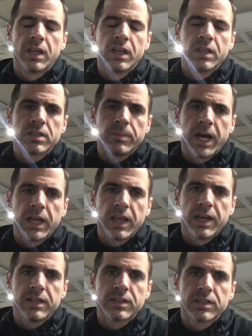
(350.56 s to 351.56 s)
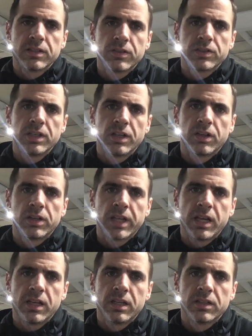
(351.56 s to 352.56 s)
some highlights. You'll see a little
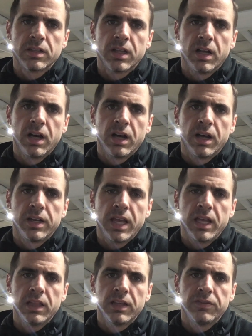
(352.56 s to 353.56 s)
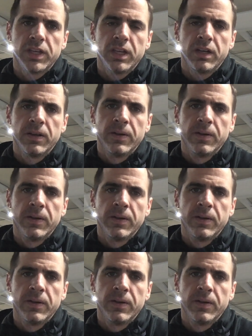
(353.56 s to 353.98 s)
Nate lifting,